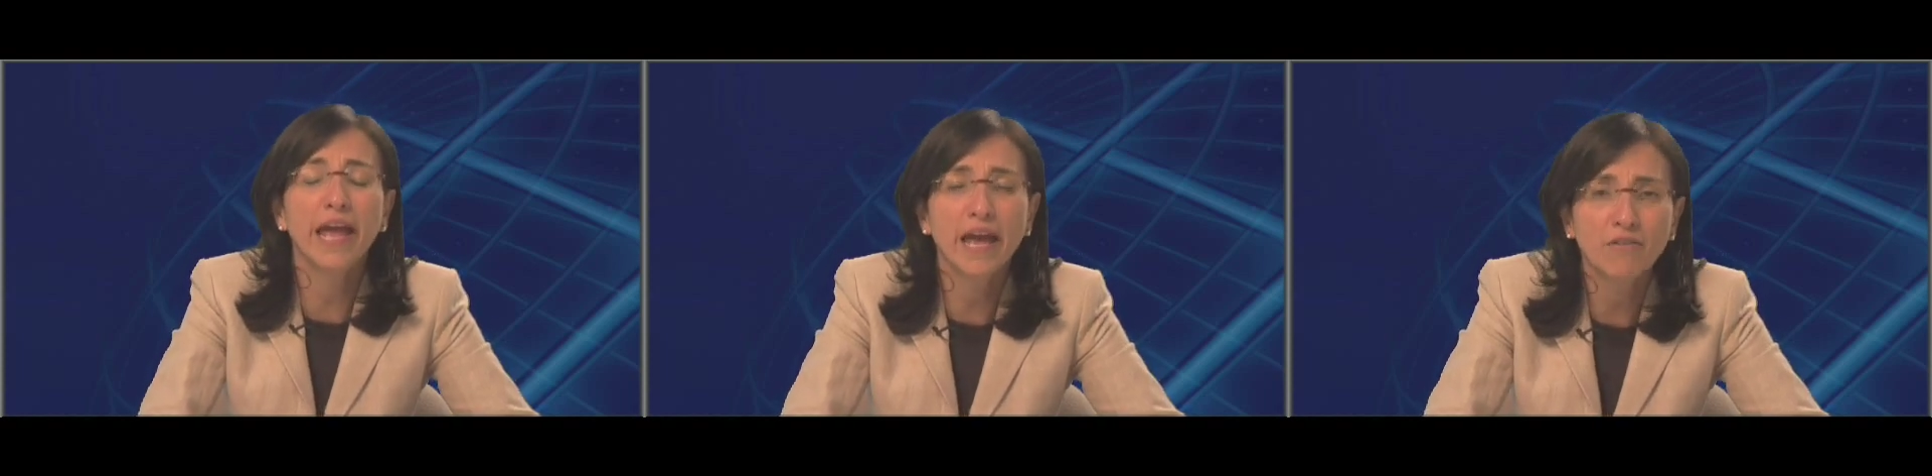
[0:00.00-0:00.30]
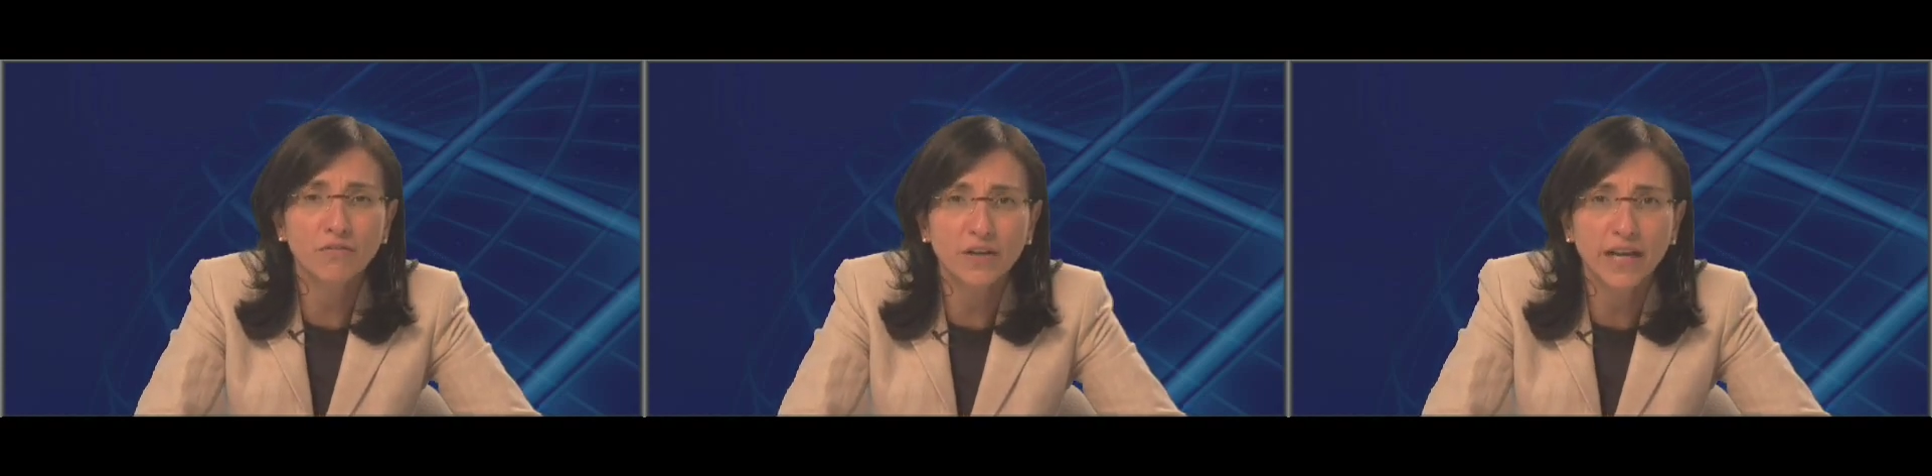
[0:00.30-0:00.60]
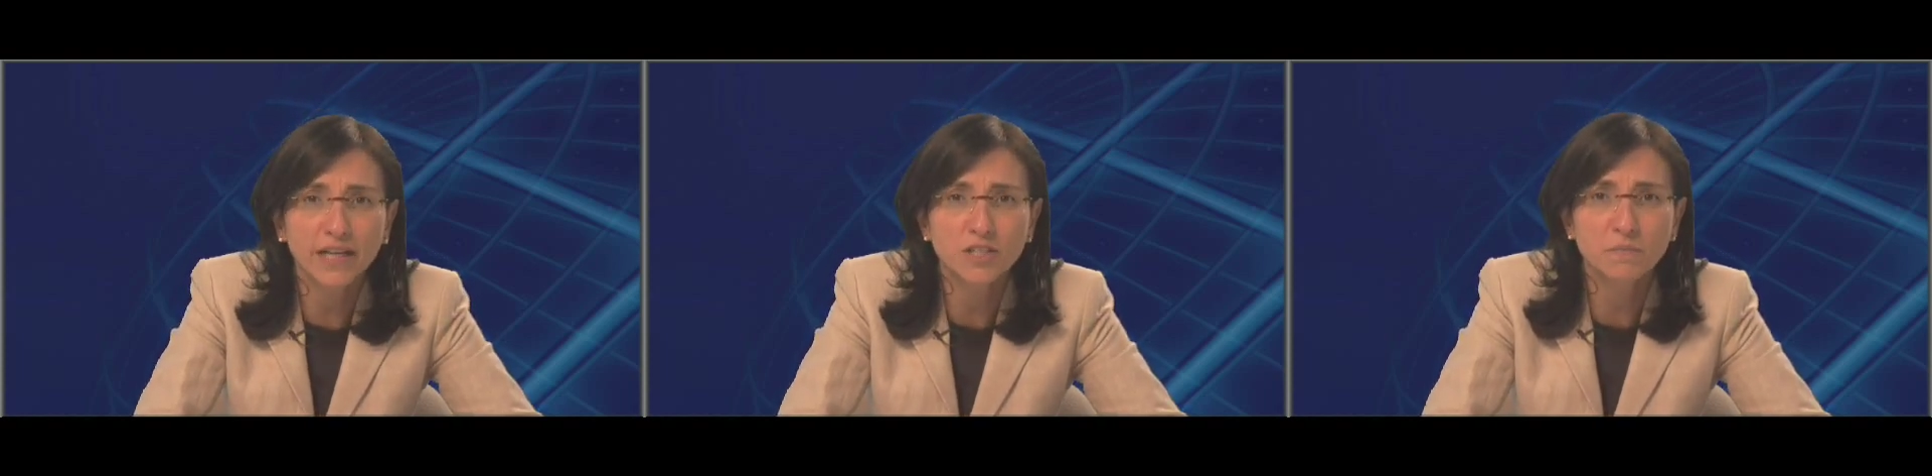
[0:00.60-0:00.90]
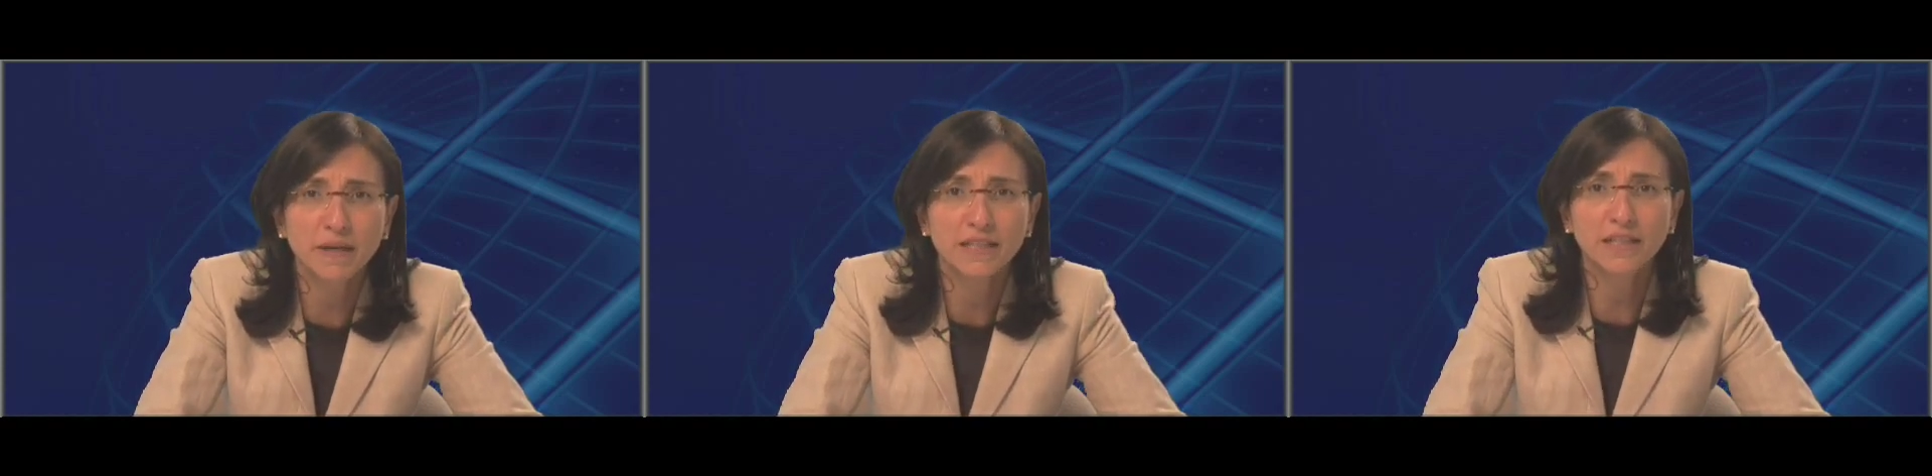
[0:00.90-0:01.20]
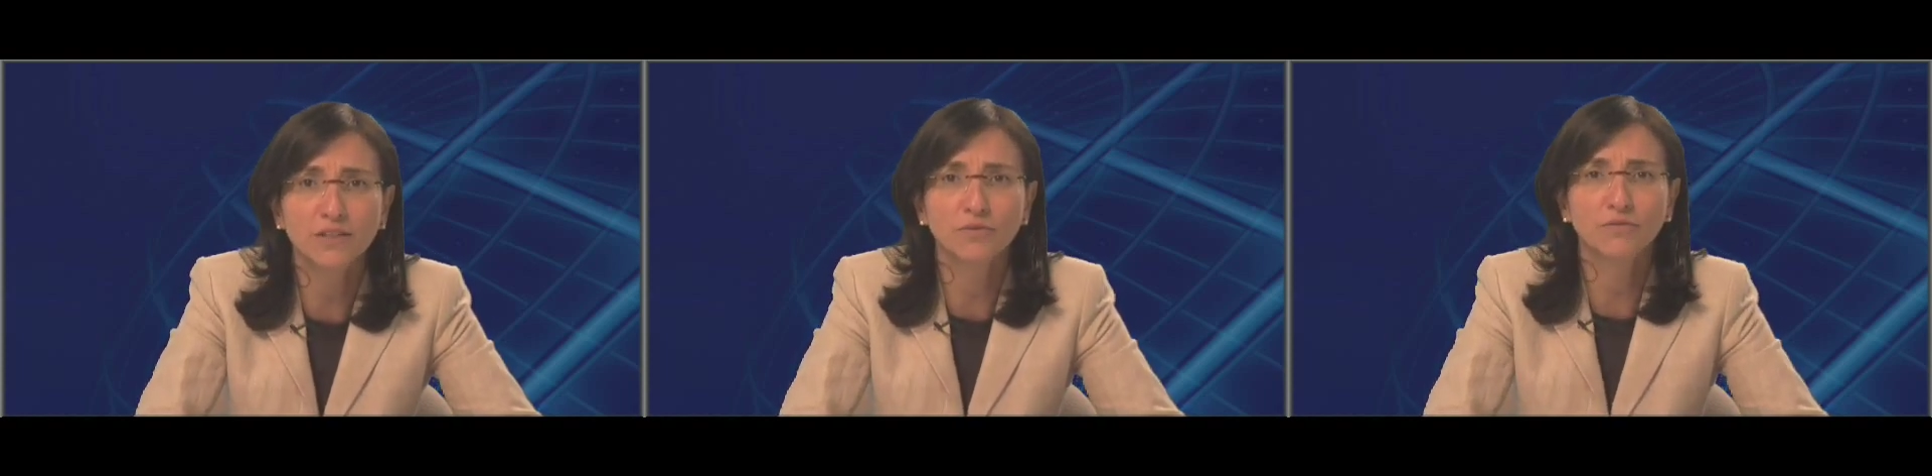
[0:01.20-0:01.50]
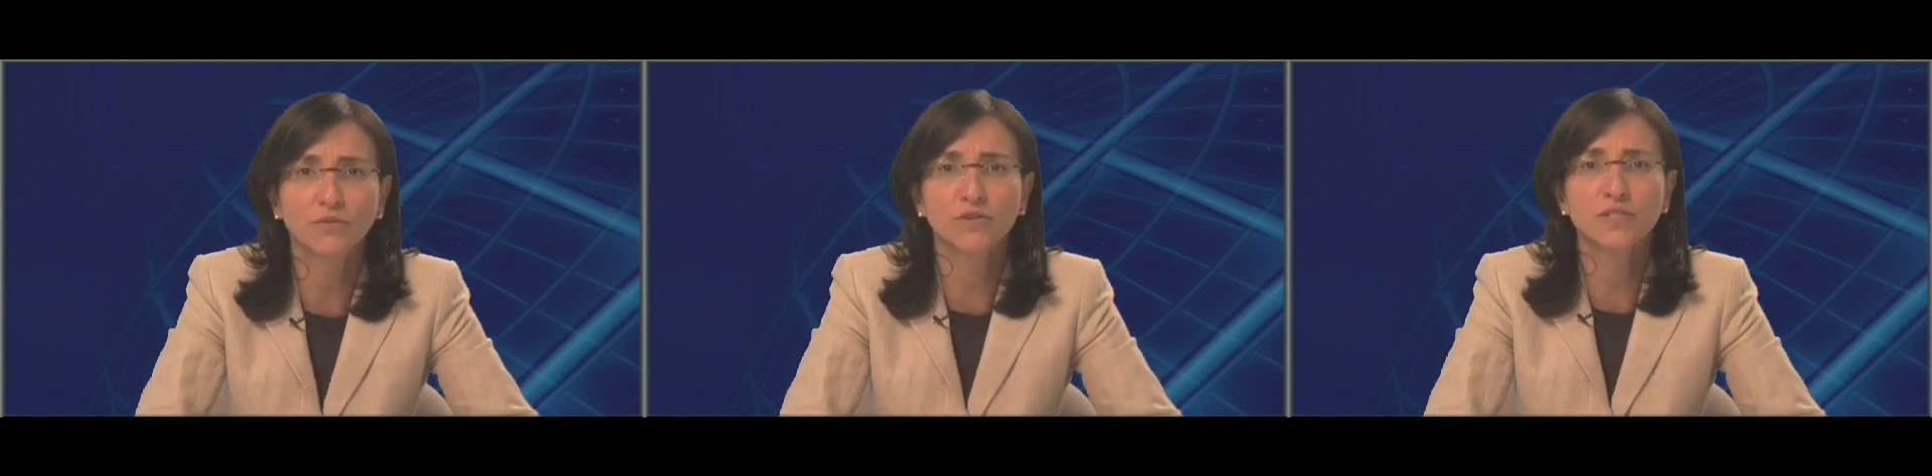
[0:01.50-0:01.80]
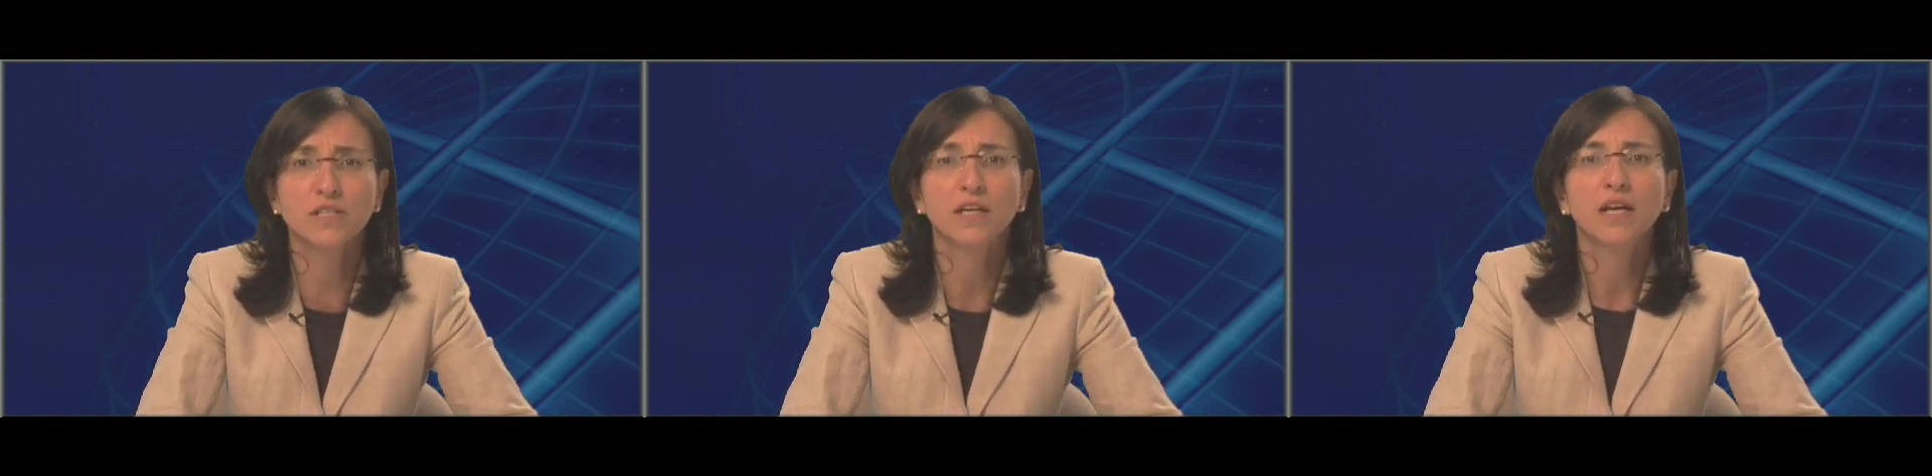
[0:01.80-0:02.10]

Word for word: every expanding universe